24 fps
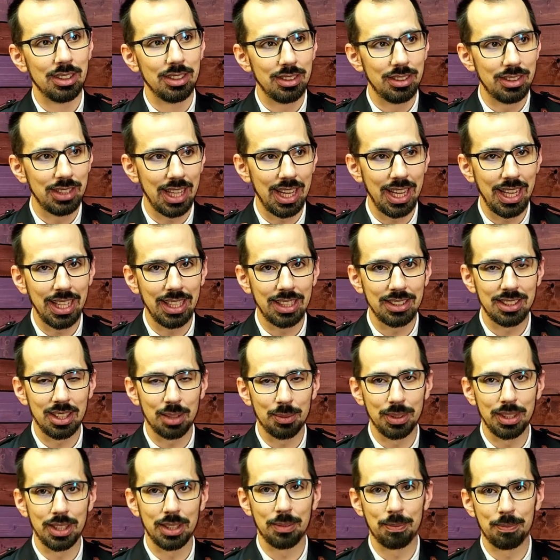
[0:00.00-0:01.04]
take some
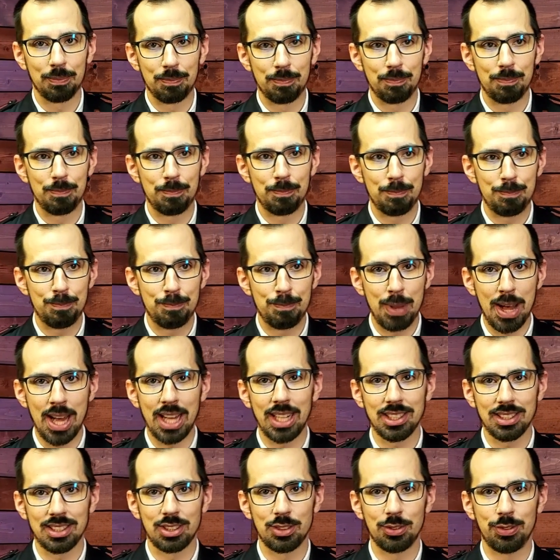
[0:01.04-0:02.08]
of the
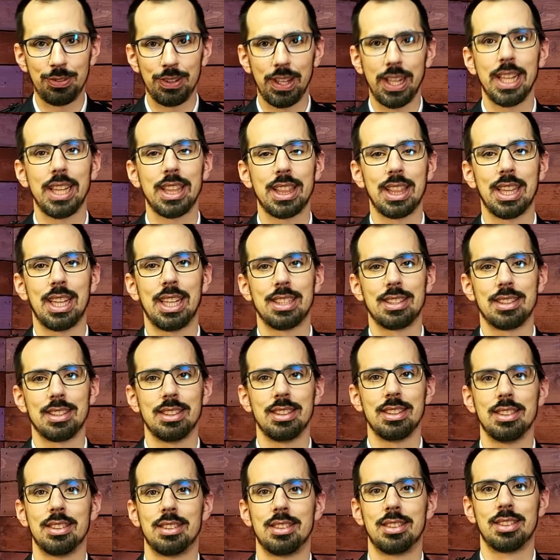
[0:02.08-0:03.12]
best faith
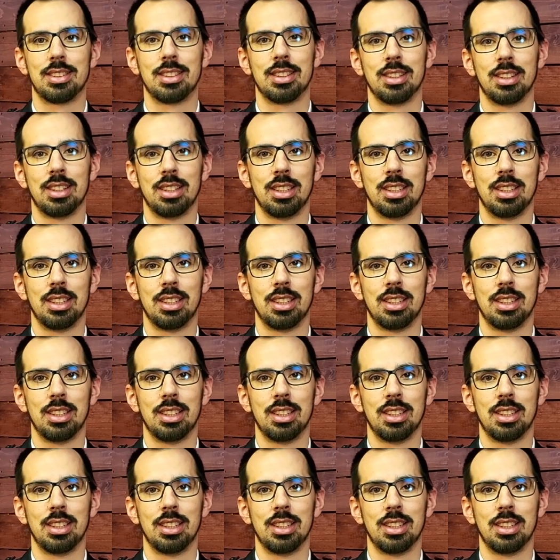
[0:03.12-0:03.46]
lessons